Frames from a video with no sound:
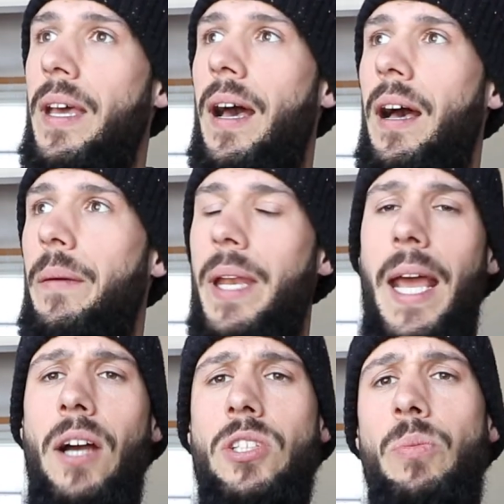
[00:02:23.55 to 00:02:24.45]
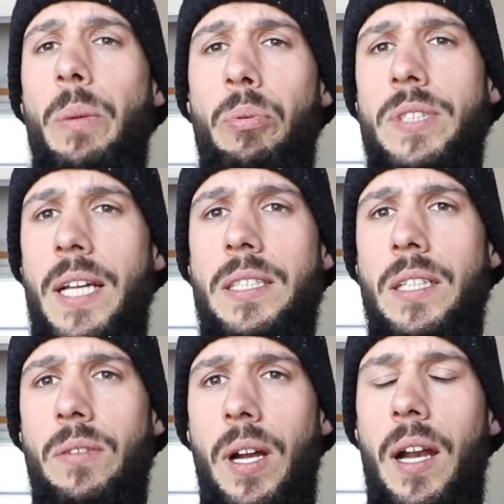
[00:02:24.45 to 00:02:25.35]
And how should we present
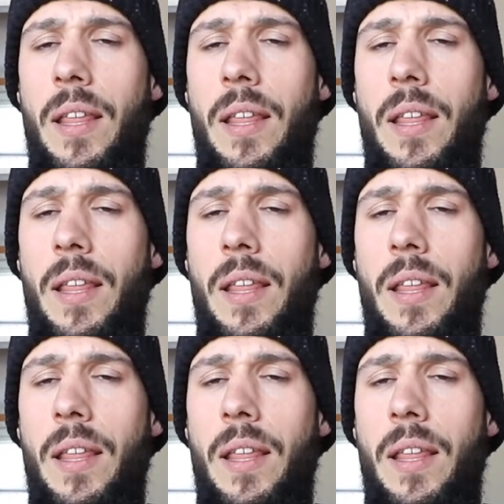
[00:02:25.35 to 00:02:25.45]
it, right?